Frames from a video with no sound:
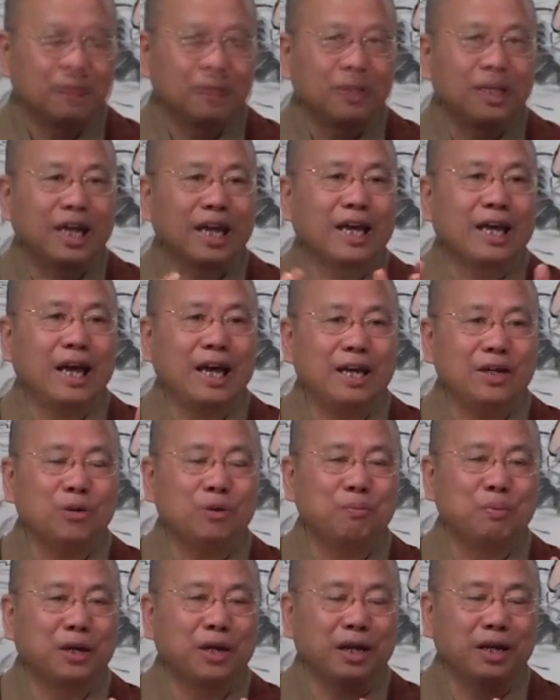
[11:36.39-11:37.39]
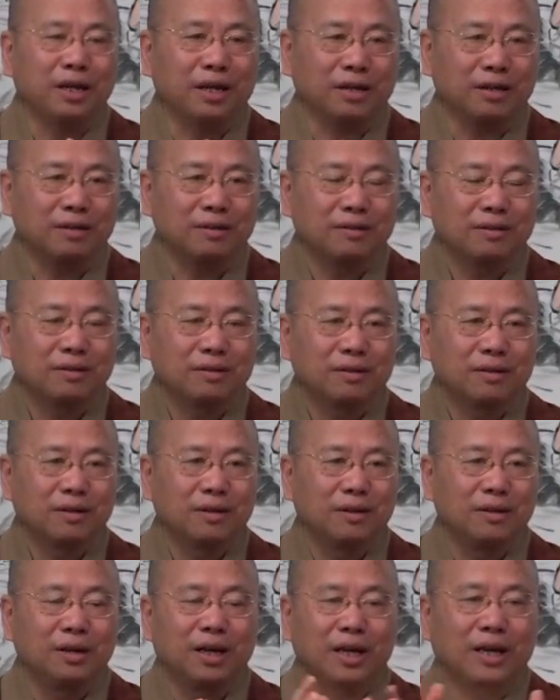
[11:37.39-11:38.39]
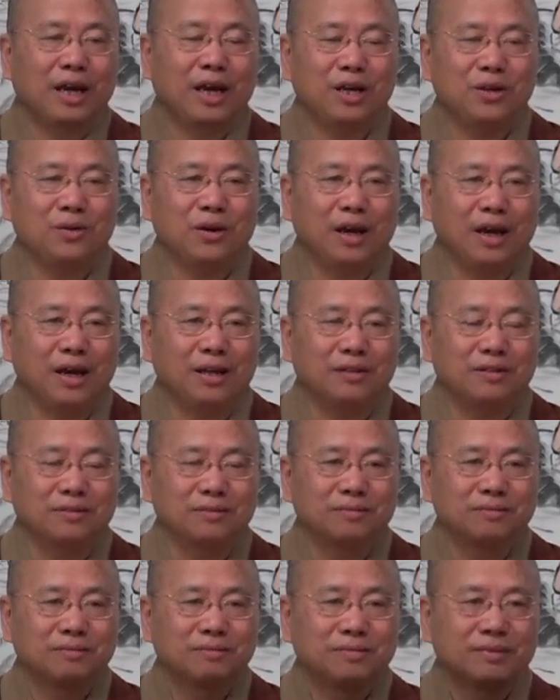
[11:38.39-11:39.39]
Negate your beginning. Negate your end.